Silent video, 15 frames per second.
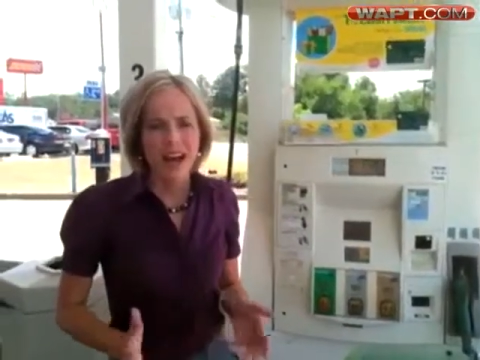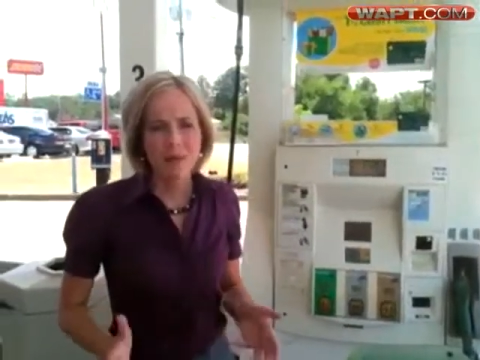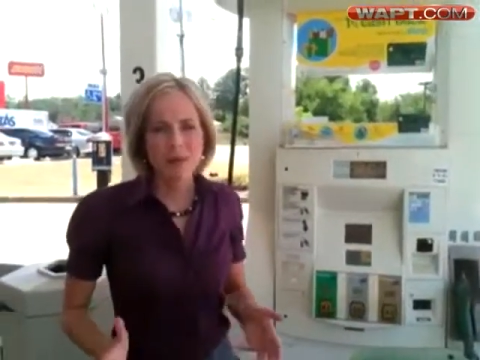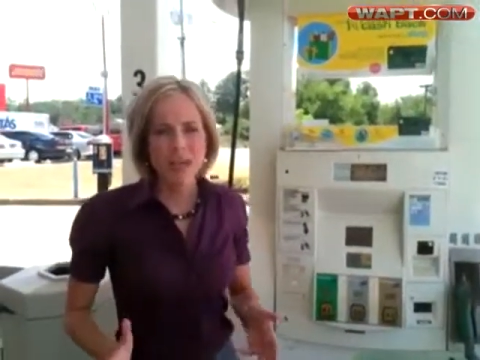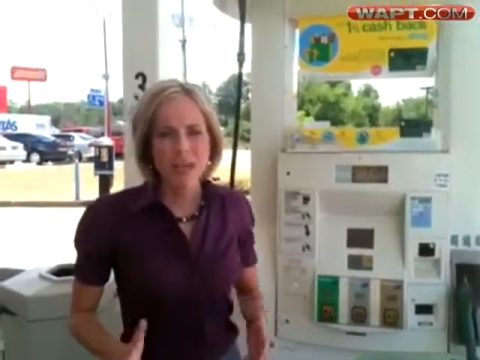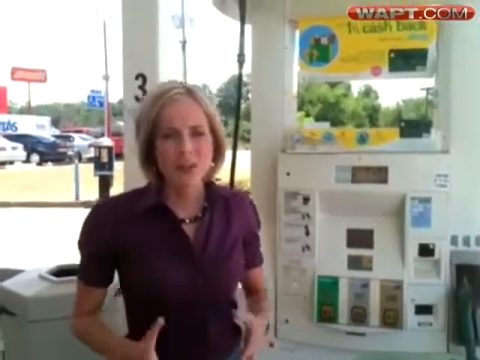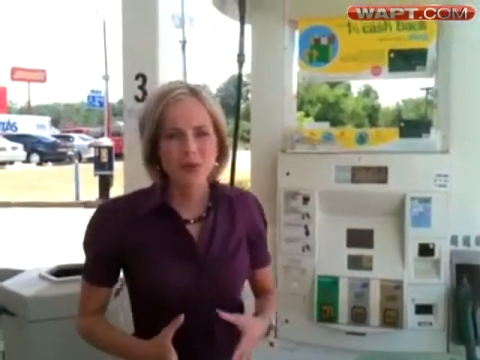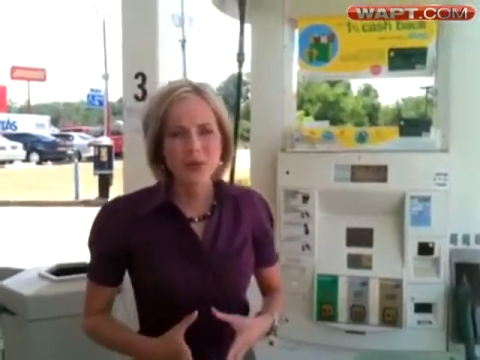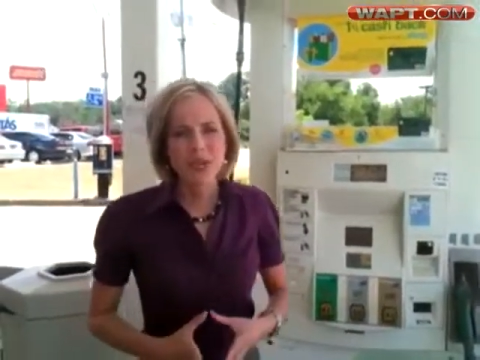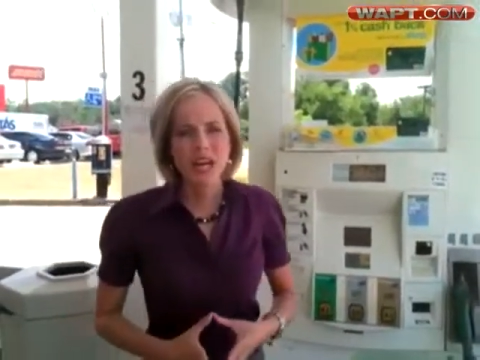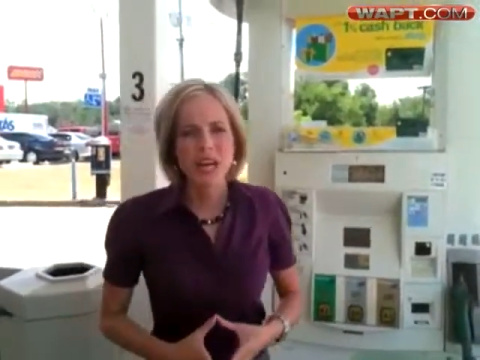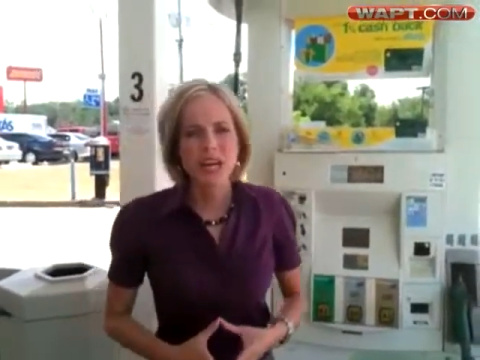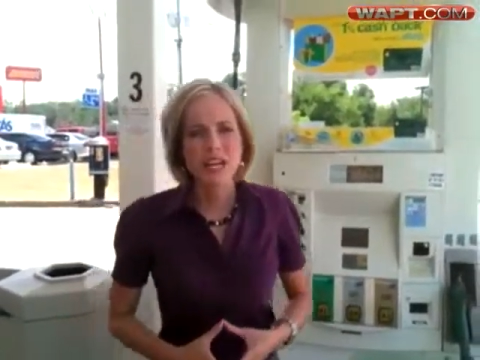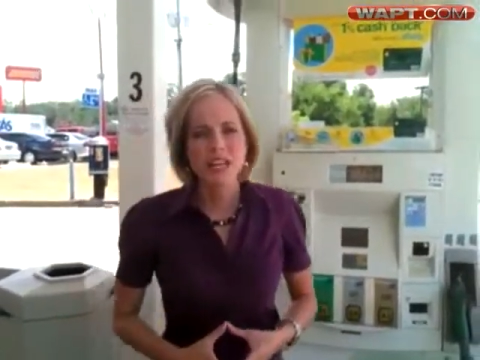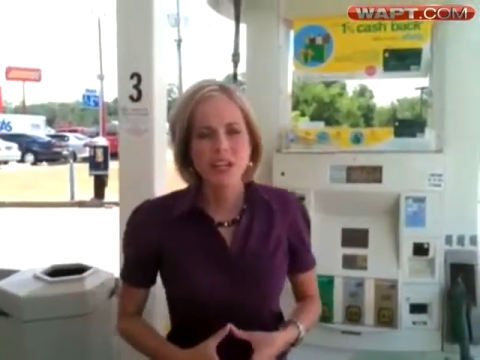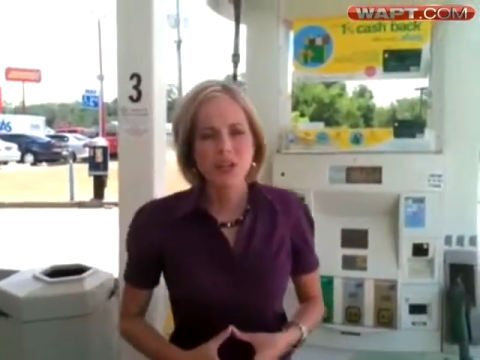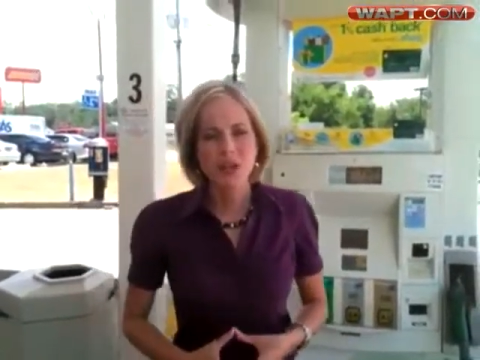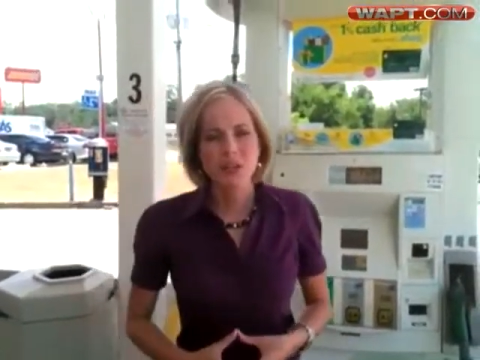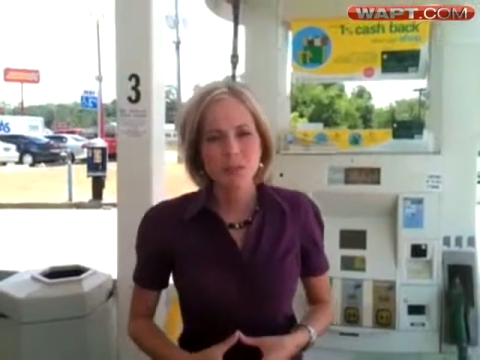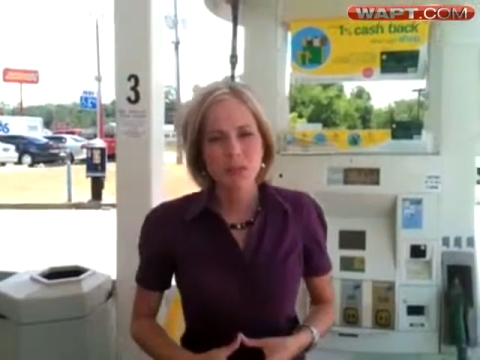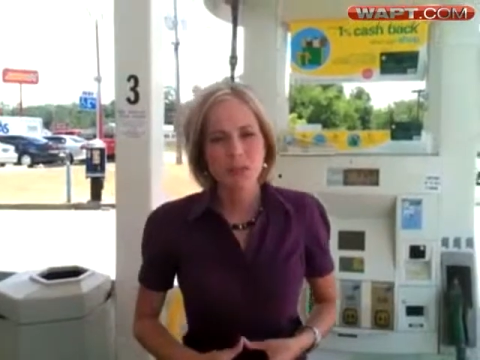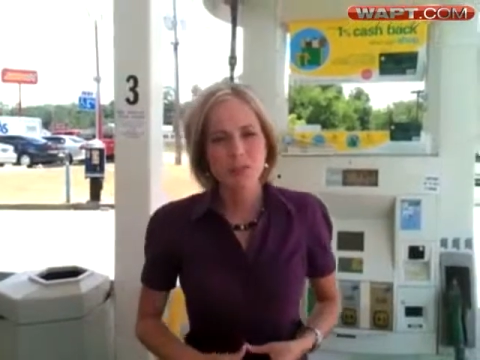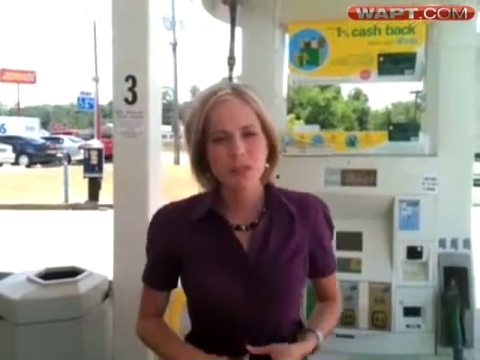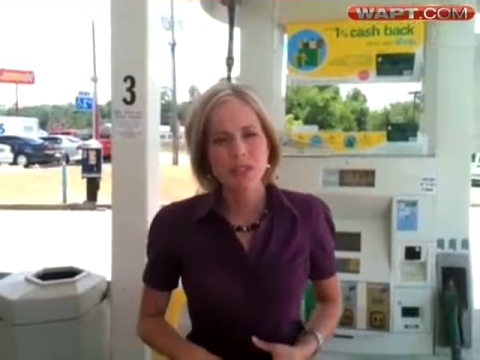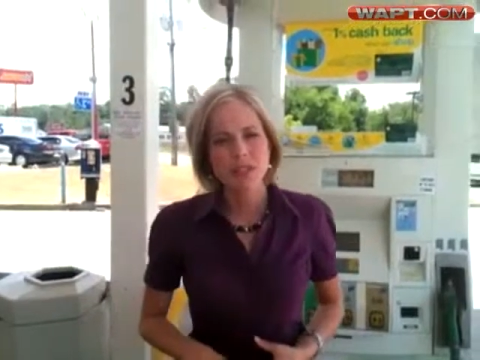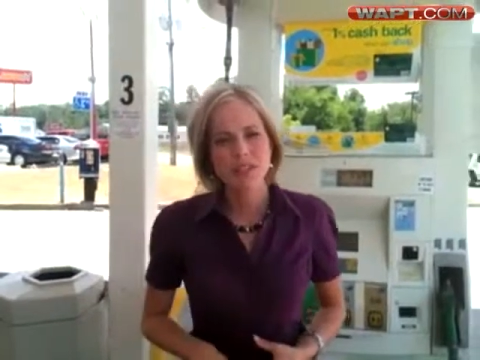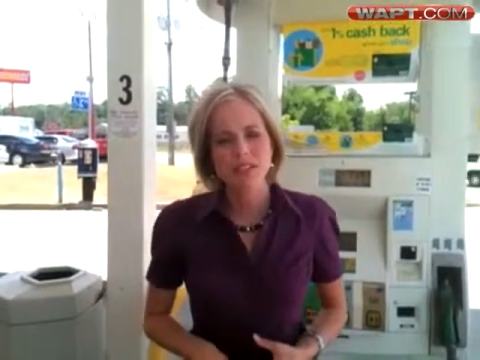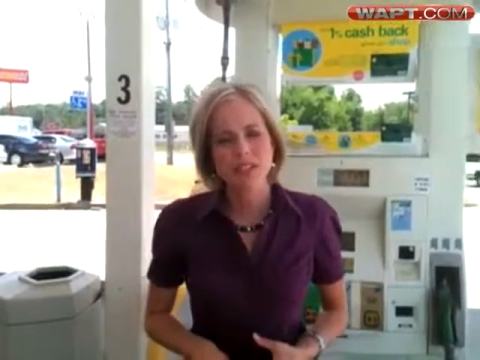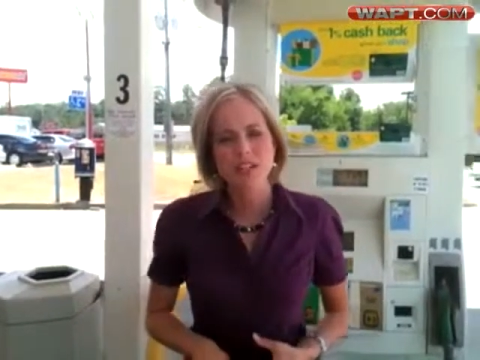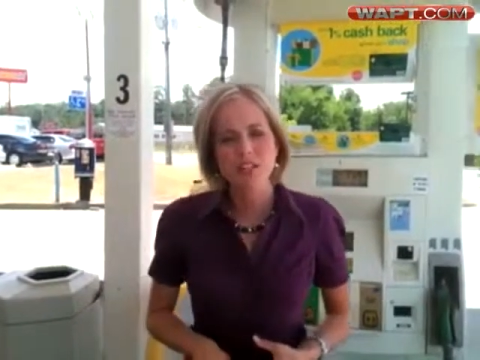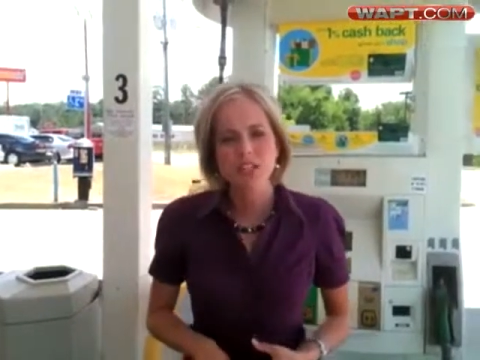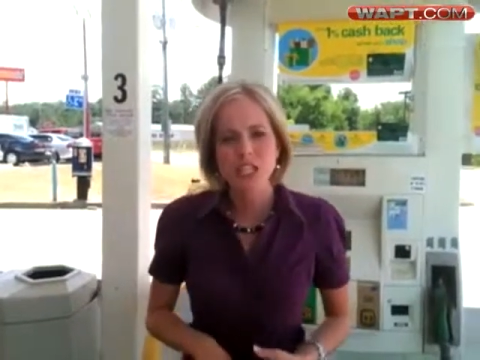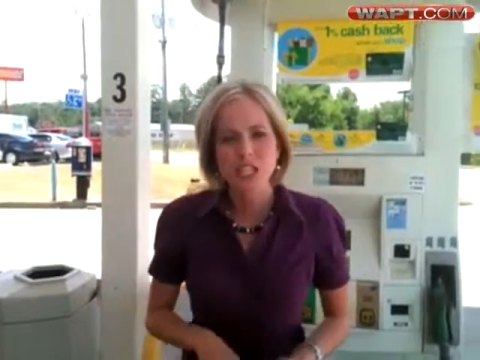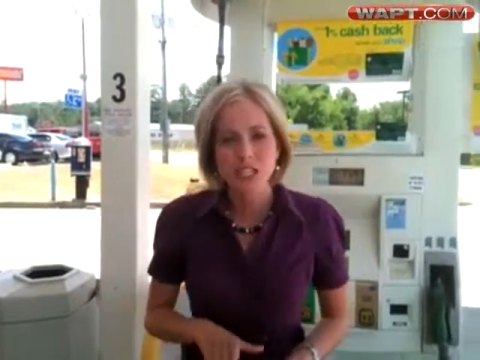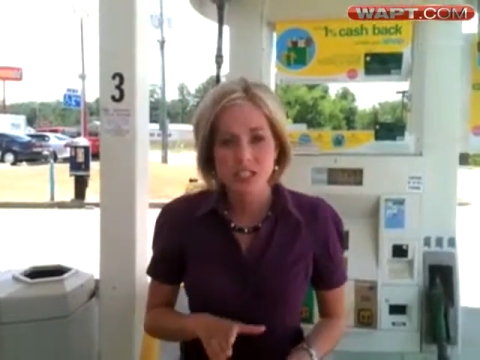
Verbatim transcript: I'm Kathryn Kight here at the BP station